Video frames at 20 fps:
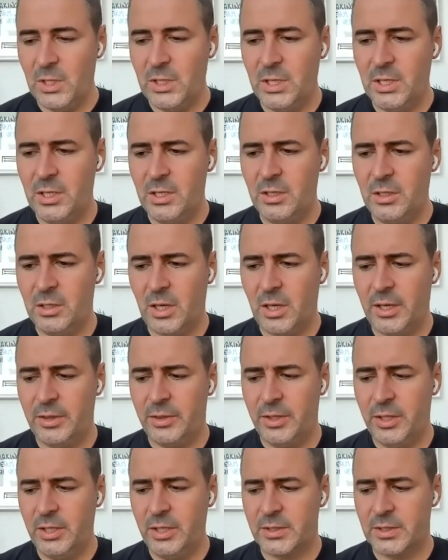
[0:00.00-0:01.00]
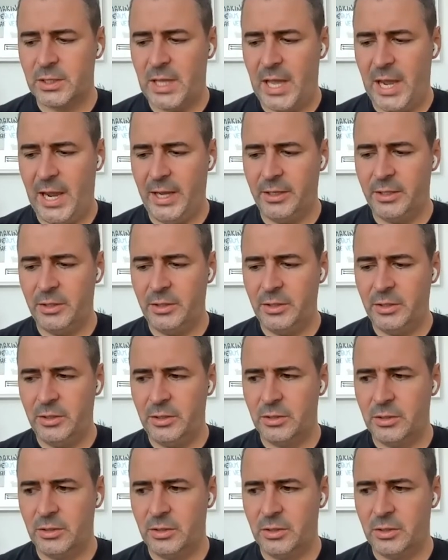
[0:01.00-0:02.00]
in i think it's latin
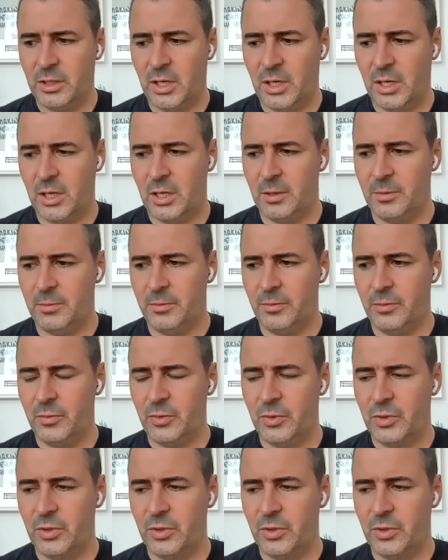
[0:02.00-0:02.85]
um,